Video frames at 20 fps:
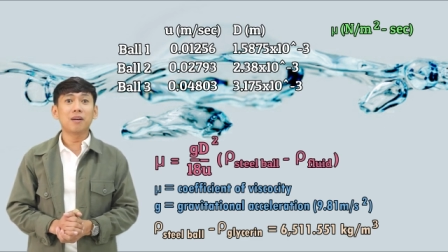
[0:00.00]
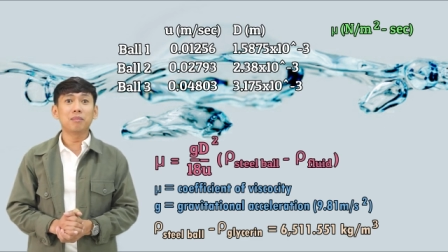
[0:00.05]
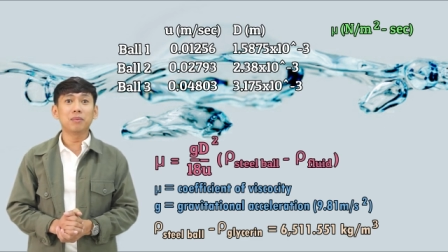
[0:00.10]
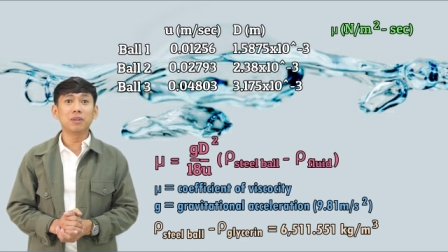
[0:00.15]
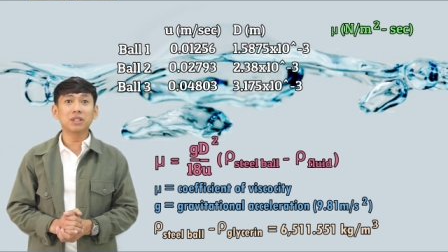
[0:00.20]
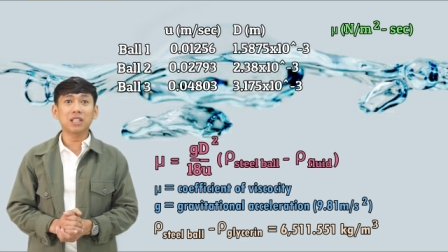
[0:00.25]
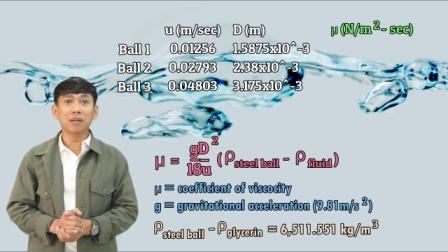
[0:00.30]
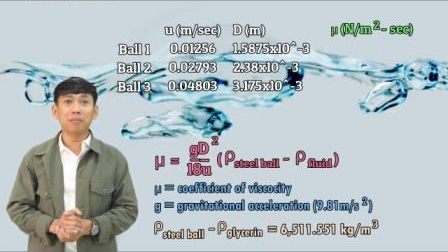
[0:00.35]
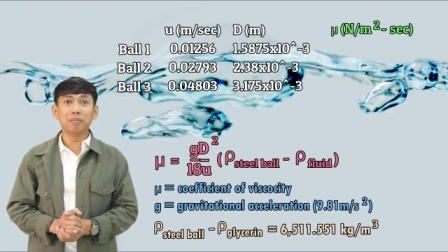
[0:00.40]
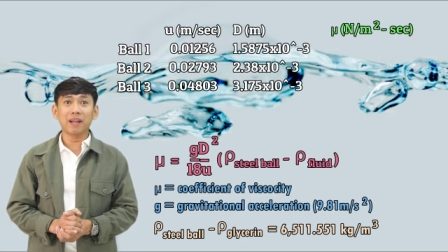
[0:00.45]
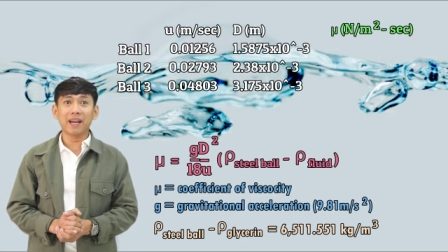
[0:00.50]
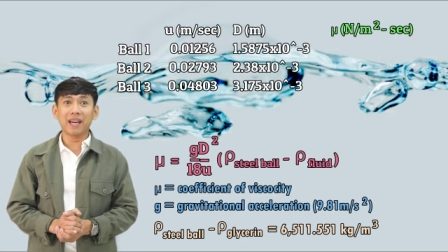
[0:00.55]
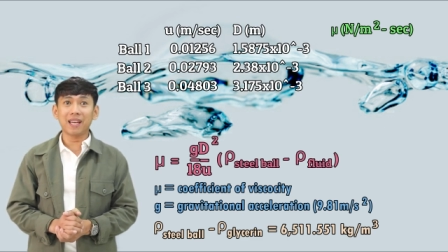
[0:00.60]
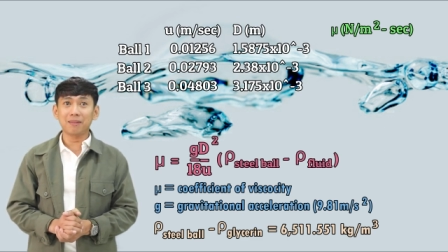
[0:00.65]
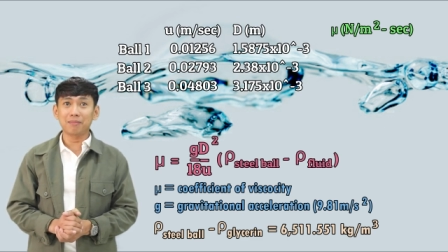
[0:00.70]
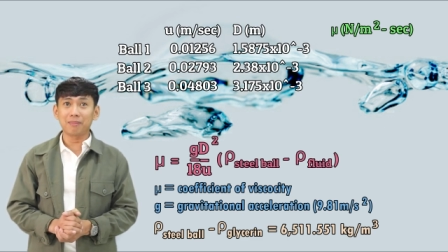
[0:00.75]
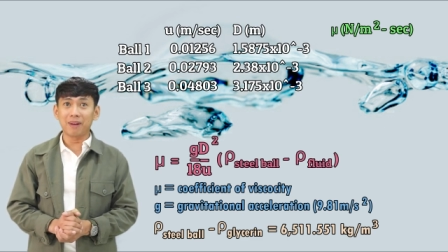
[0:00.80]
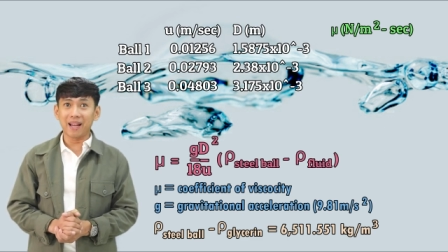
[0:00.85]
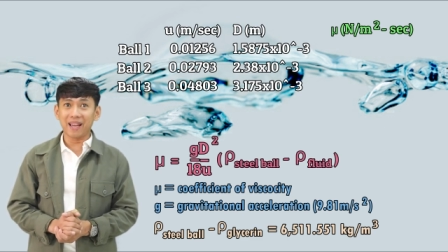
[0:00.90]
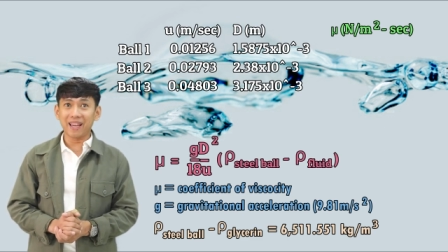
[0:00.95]

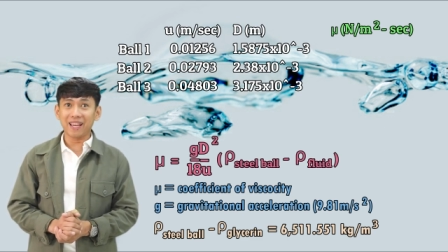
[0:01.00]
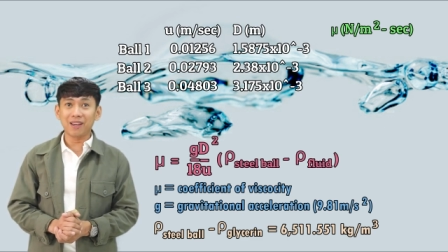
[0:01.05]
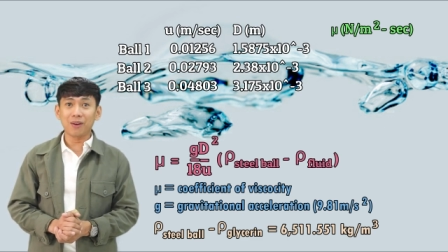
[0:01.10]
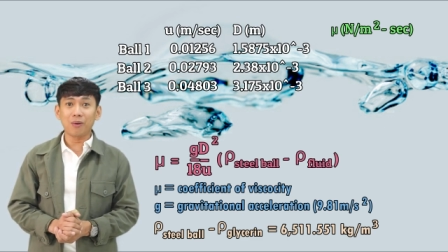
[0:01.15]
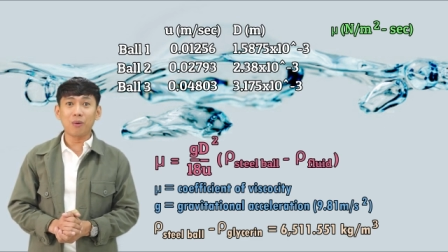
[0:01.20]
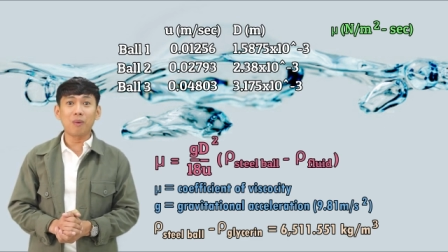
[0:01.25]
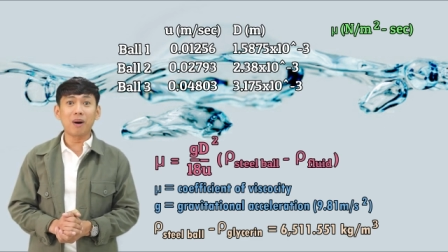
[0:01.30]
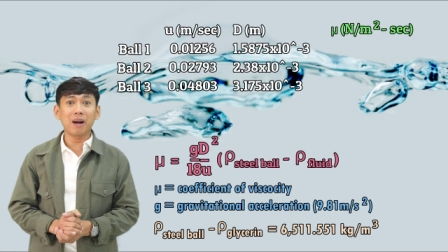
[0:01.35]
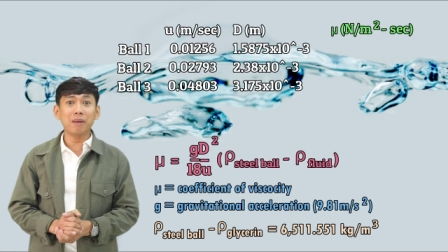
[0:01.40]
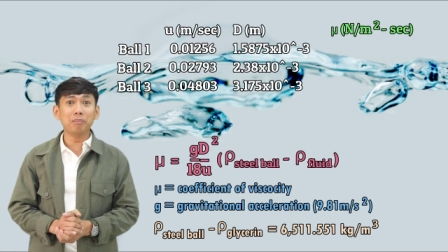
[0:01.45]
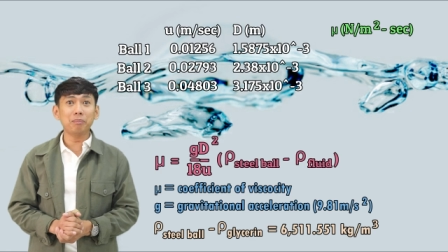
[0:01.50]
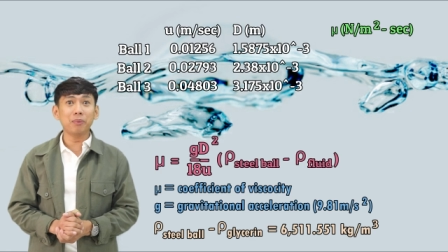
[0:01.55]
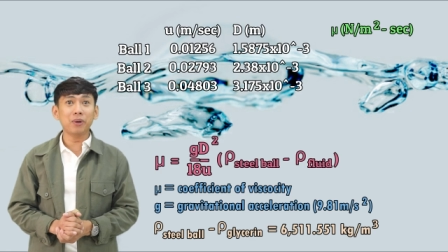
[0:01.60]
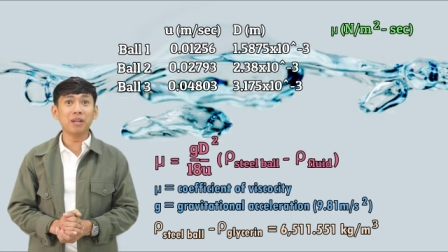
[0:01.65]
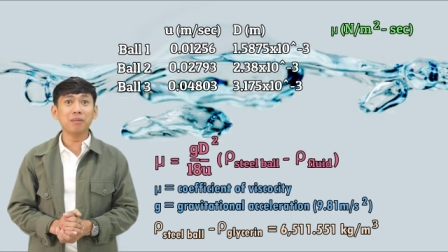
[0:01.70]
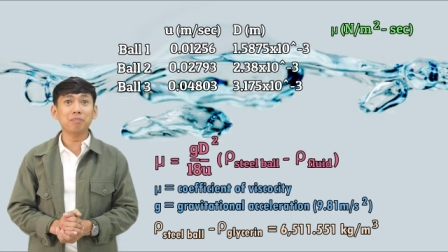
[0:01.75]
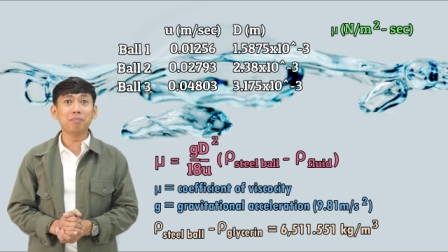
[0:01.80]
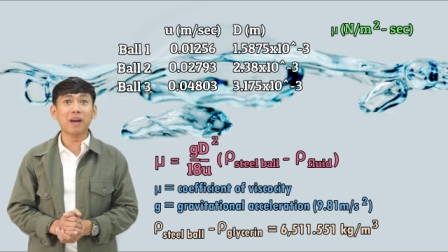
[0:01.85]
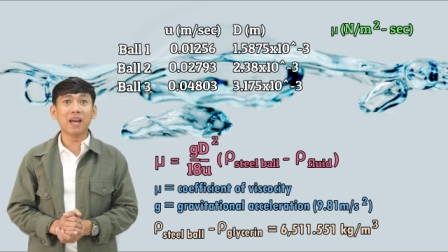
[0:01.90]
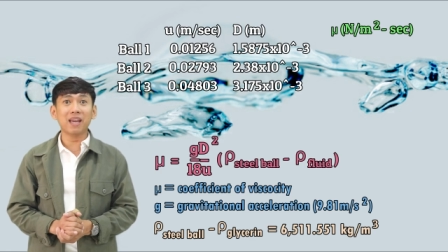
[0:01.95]
multiplied by
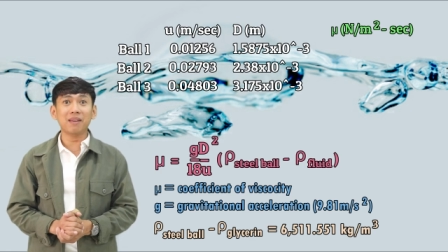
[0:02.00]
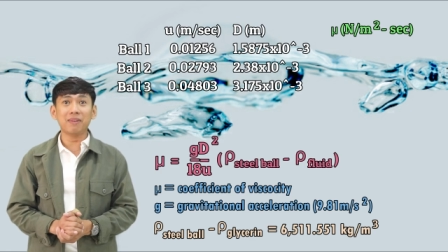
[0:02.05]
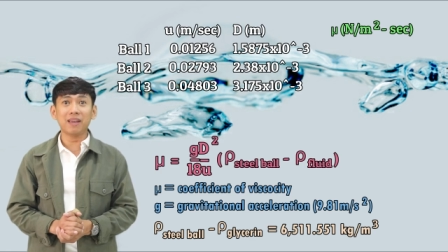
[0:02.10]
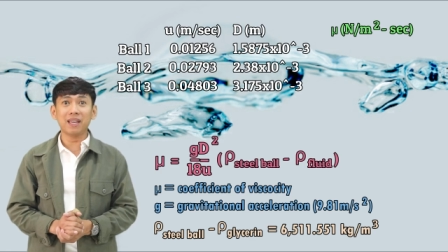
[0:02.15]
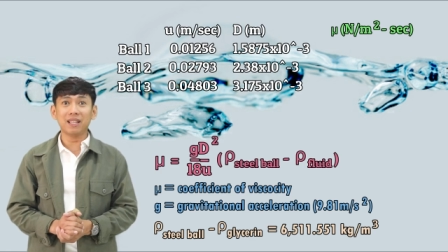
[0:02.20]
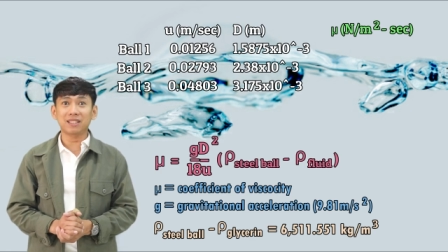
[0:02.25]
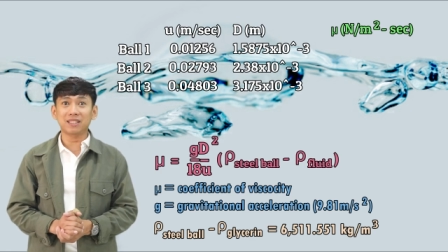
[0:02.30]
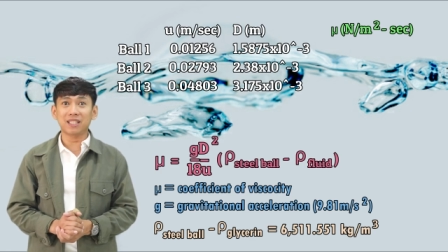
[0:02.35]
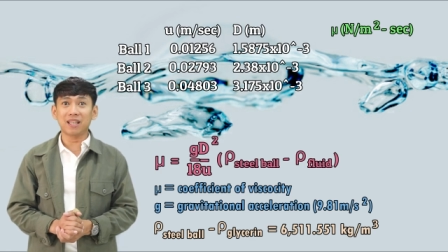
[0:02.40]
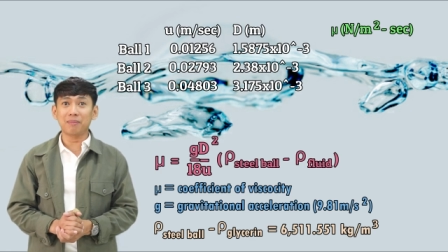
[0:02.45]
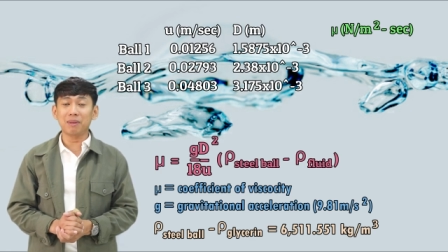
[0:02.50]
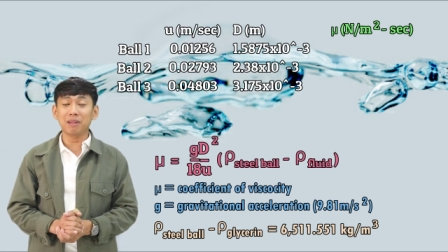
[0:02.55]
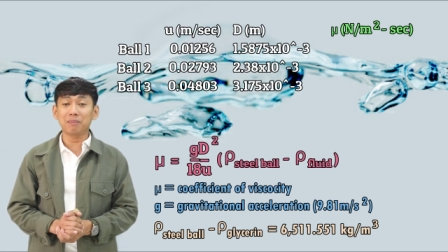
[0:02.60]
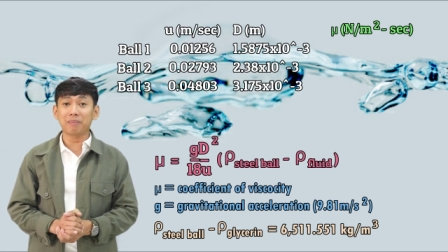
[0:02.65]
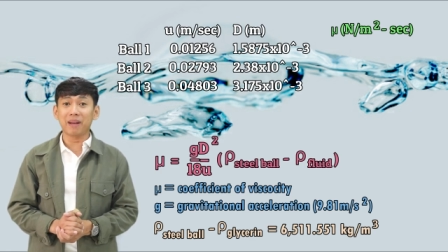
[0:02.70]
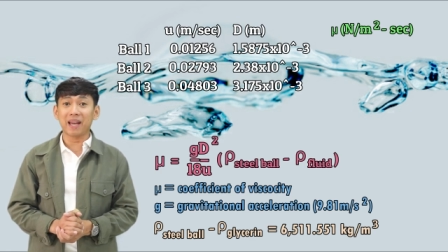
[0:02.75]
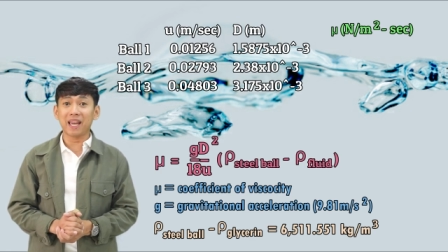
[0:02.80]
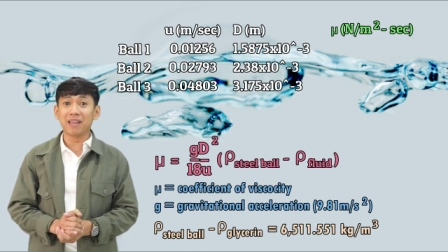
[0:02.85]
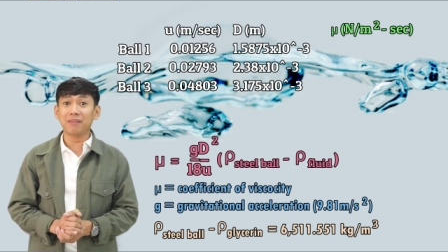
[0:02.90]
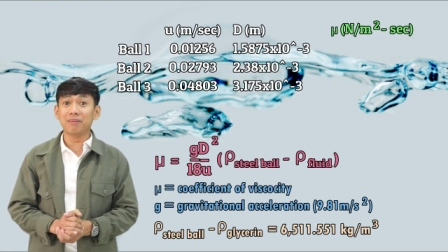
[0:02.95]

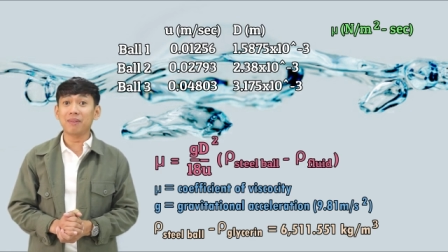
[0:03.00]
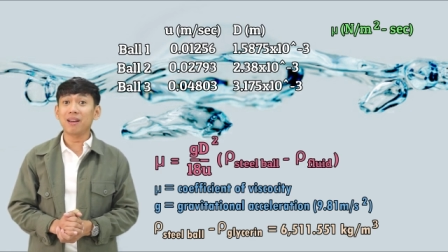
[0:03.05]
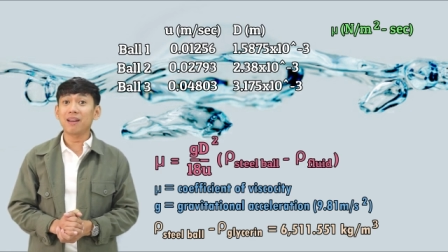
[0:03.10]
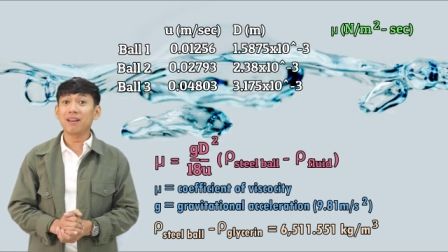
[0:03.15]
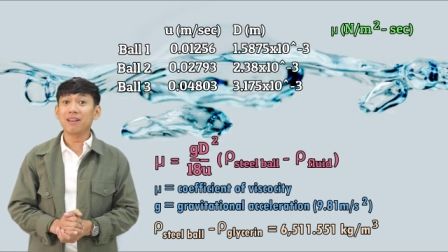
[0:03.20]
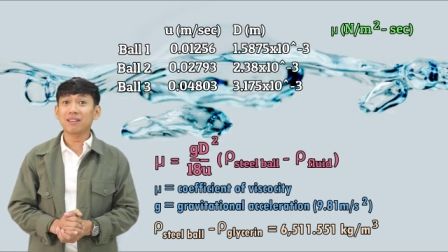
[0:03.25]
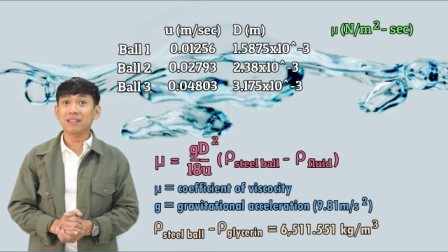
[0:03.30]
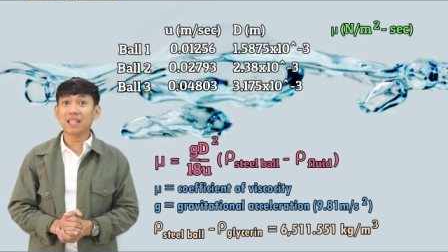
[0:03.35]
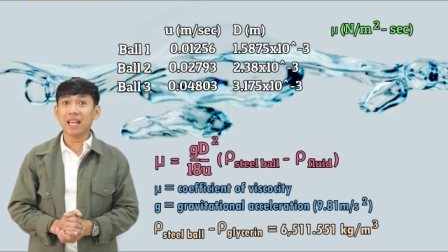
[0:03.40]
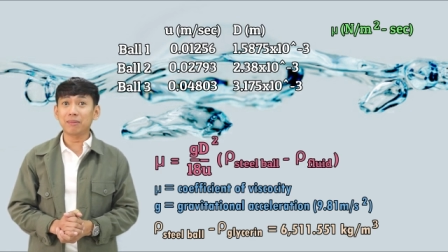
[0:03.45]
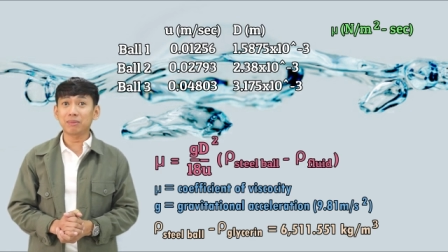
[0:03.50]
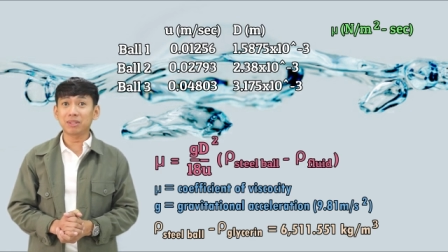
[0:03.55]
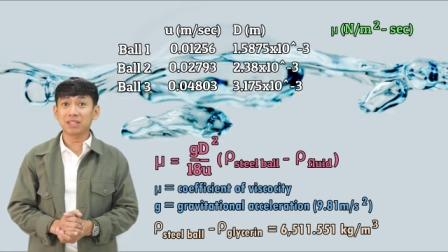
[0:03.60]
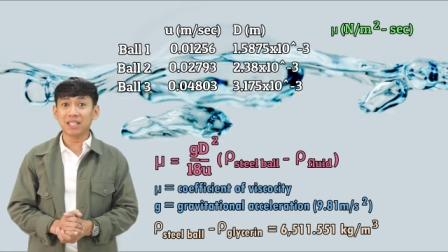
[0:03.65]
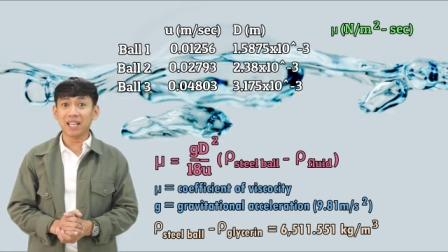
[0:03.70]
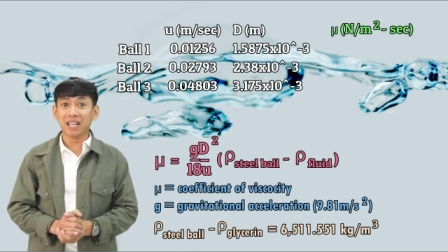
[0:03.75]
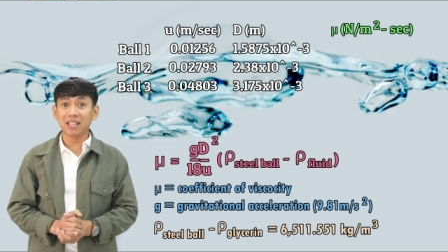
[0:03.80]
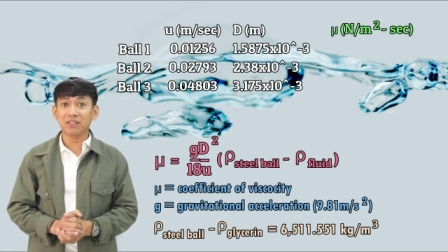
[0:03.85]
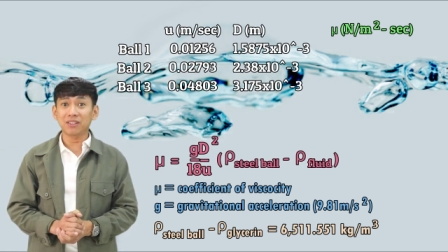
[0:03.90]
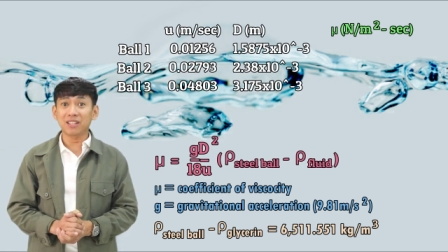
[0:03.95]
1.5875 times
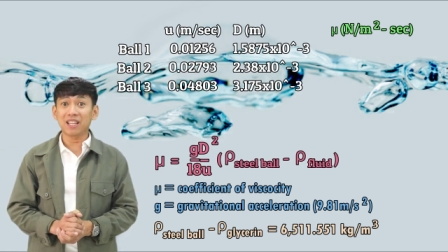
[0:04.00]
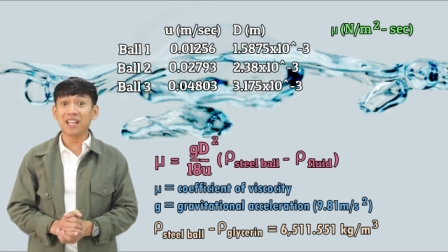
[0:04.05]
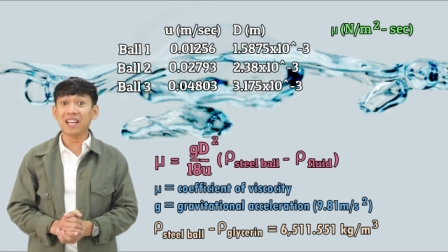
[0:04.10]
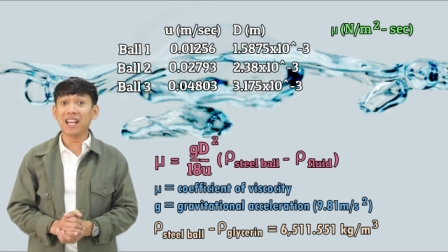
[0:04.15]
10 to